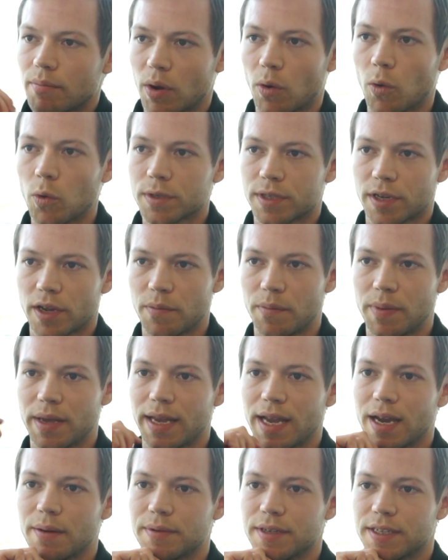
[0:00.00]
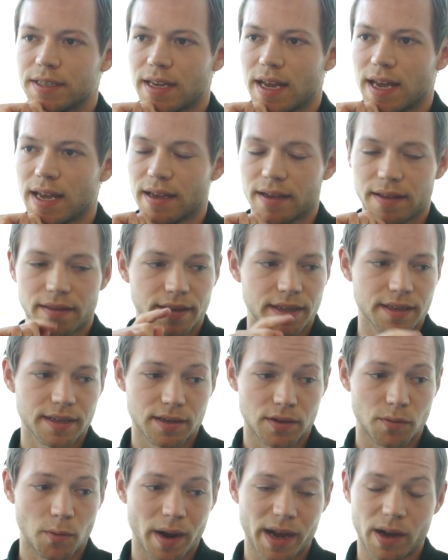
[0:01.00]
but also being able to say
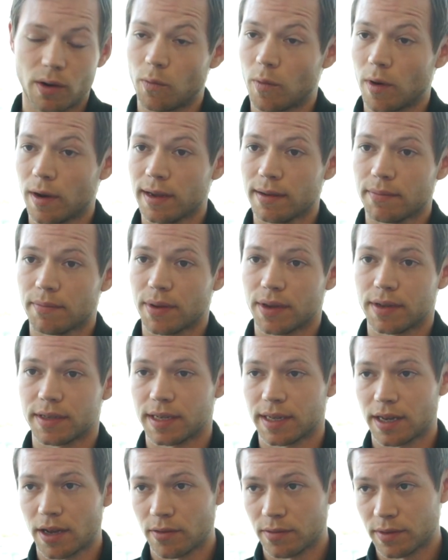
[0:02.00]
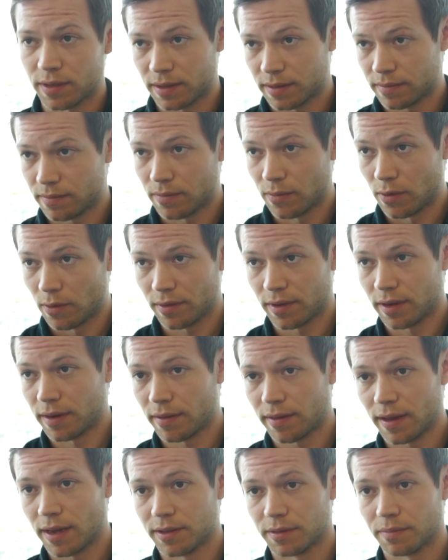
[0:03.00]
this is a whale wallet because it owns more
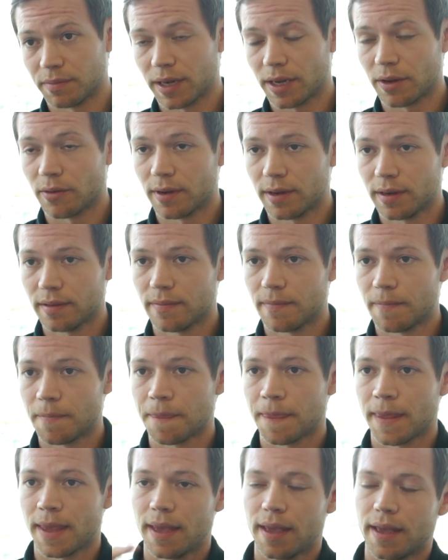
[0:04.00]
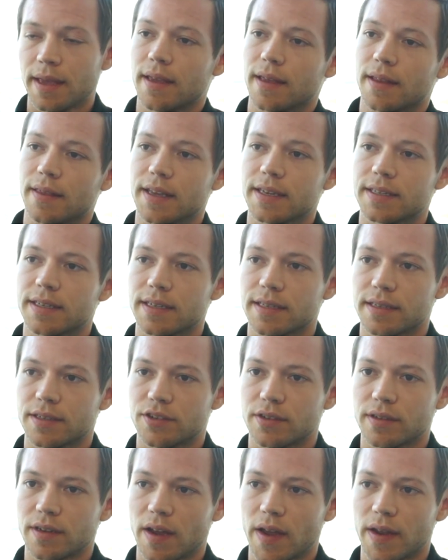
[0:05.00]
than a thousand Bitcoin. And this
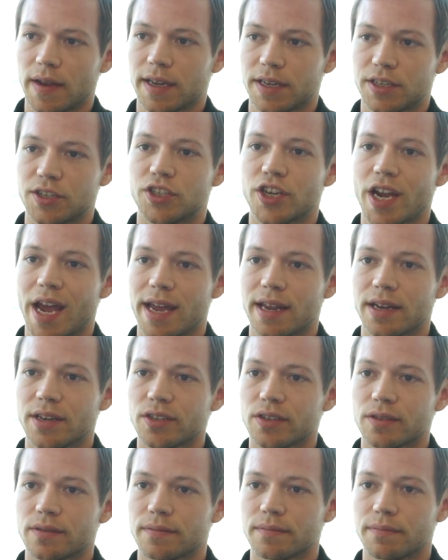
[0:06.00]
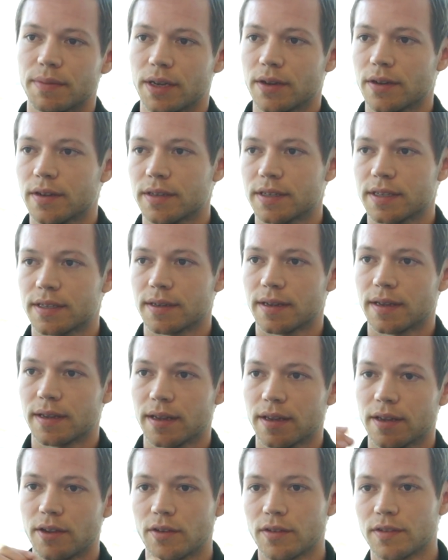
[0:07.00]
is a, an exchange because
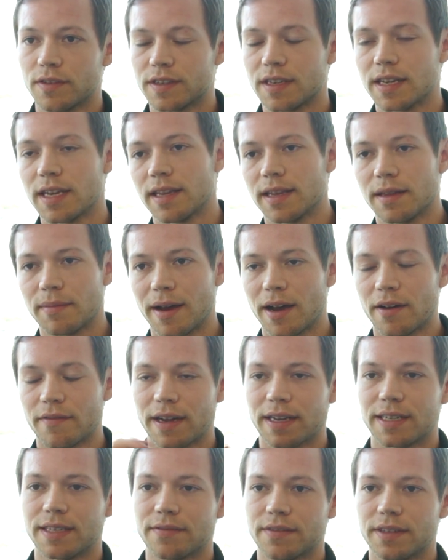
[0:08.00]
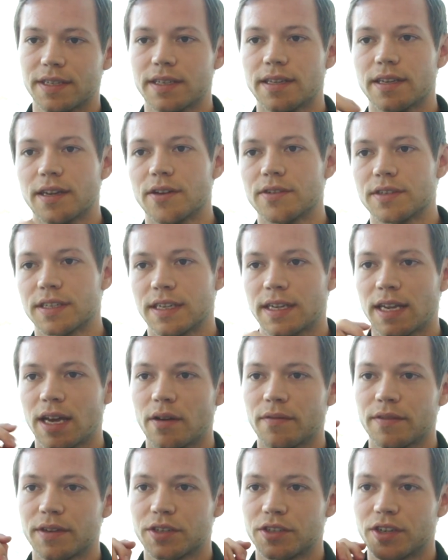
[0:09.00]
you can see the amount of activity that goes in
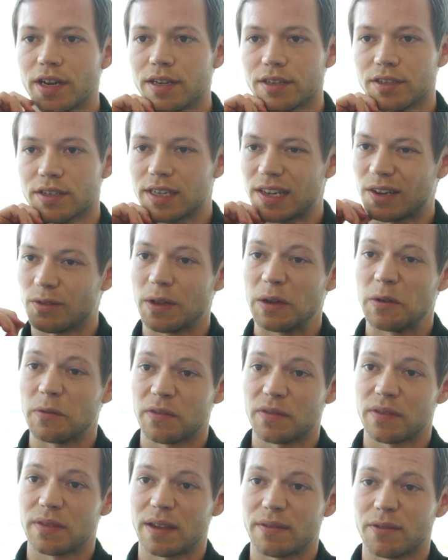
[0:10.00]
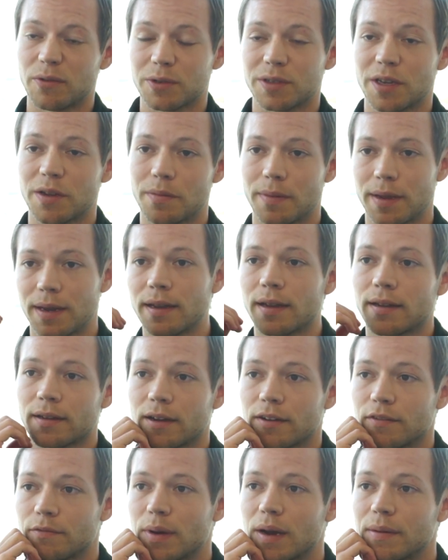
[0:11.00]
and out of exchanges, and they, they've also
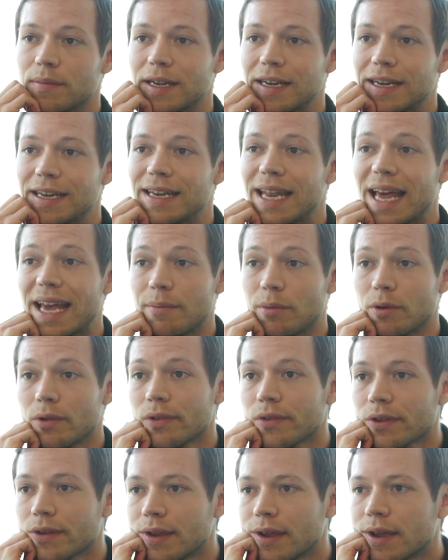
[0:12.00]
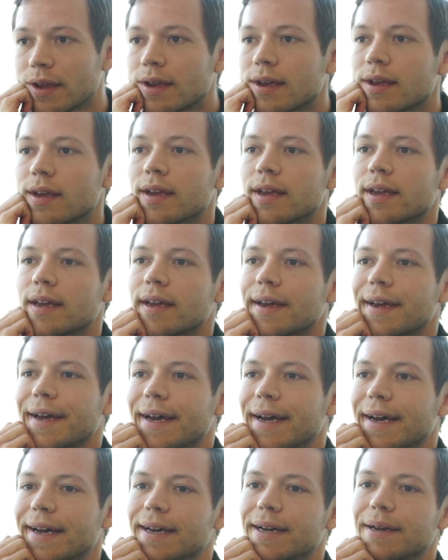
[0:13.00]
been kind of publicly labelled.
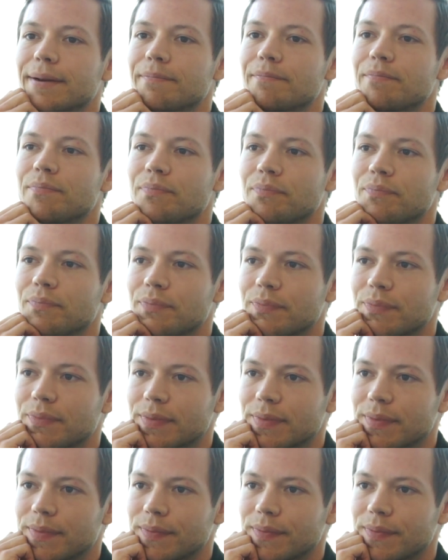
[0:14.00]
Um,